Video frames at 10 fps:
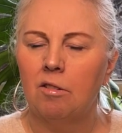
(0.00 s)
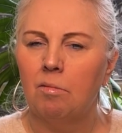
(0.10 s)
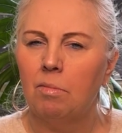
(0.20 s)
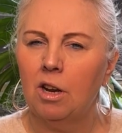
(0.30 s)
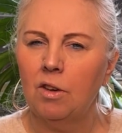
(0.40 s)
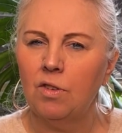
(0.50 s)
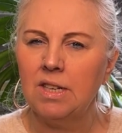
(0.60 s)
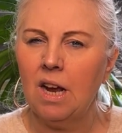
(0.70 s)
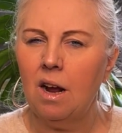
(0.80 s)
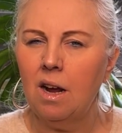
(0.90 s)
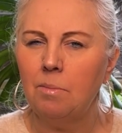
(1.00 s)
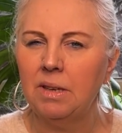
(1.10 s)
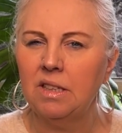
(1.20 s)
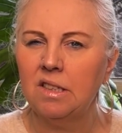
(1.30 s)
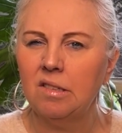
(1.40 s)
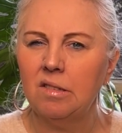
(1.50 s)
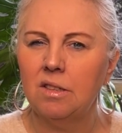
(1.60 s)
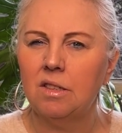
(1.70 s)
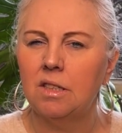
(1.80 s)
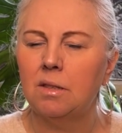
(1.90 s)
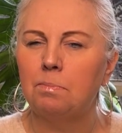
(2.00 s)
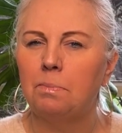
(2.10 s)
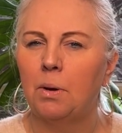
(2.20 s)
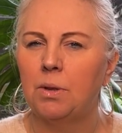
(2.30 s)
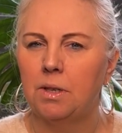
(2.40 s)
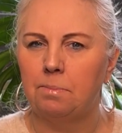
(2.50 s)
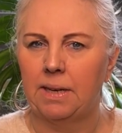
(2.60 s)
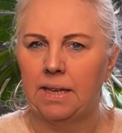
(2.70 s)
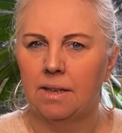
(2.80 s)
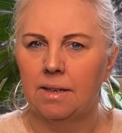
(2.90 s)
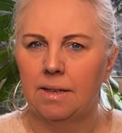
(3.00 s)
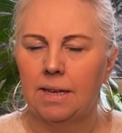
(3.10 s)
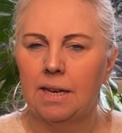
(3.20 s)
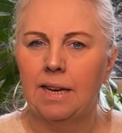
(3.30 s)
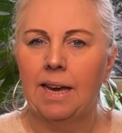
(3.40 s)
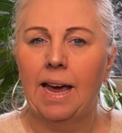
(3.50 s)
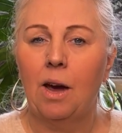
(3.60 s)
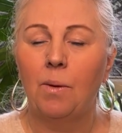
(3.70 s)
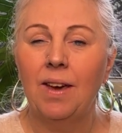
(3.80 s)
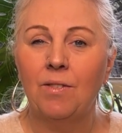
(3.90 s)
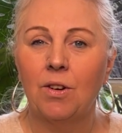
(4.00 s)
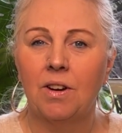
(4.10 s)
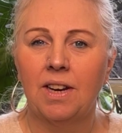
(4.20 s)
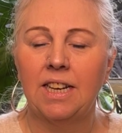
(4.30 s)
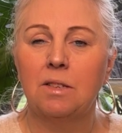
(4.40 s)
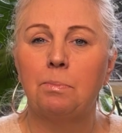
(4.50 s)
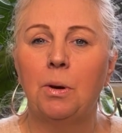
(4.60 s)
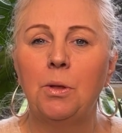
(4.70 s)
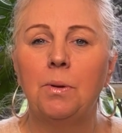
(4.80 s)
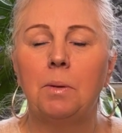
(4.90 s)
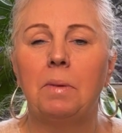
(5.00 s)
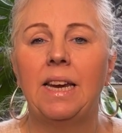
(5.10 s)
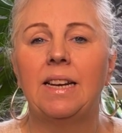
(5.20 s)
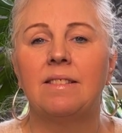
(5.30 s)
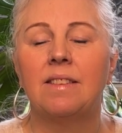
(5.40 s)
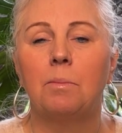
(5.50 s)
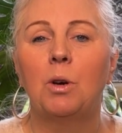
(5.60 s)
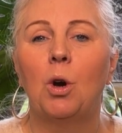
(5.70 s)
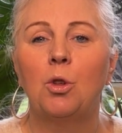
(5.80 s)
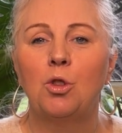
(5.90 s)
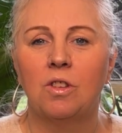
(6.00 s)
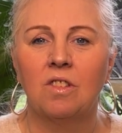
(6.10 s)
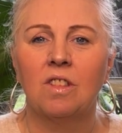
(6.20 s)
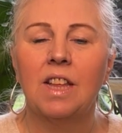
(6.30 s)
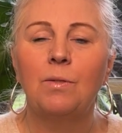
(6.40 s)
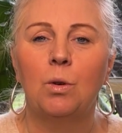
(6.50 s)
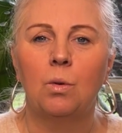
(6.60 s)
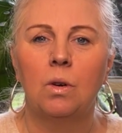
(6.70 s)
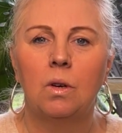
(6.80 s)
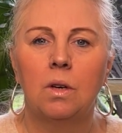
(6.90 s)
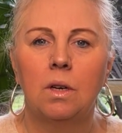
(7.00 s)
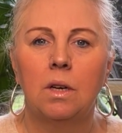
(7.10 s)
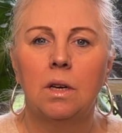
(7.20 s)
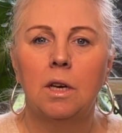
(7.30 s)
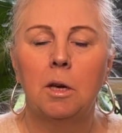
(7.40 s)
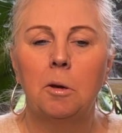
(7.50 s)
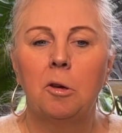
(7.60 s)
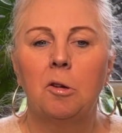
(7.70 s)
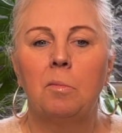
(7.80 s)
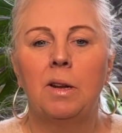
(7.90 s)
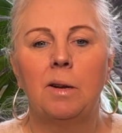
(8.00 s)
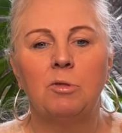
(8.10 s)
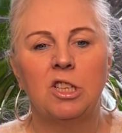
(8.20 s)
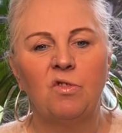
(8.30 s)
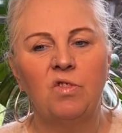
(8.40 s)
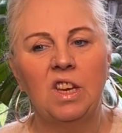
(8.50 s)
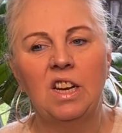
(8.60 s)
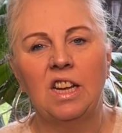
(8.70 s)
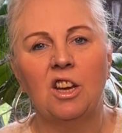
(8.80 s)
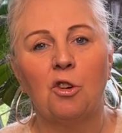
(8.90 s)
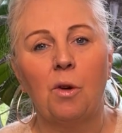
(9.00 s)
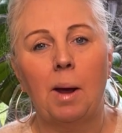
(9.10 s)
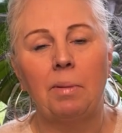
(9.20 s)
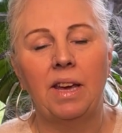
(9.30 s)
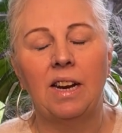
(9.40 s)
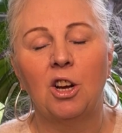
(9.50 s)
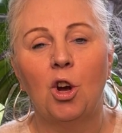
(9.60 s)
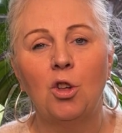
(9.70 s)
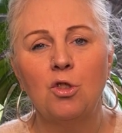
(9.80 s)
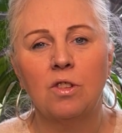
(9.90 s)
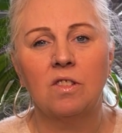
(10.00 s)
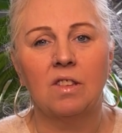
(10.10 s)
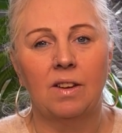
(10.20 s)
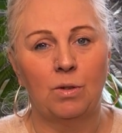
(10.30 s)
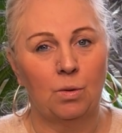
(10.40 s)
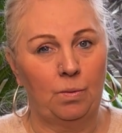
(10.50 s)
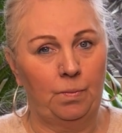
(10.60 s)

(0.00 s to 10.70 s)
but over time it sort of just bothered me. However, it's bothering me at a subconscious level. But I'm just feeling crappy at a conscious level.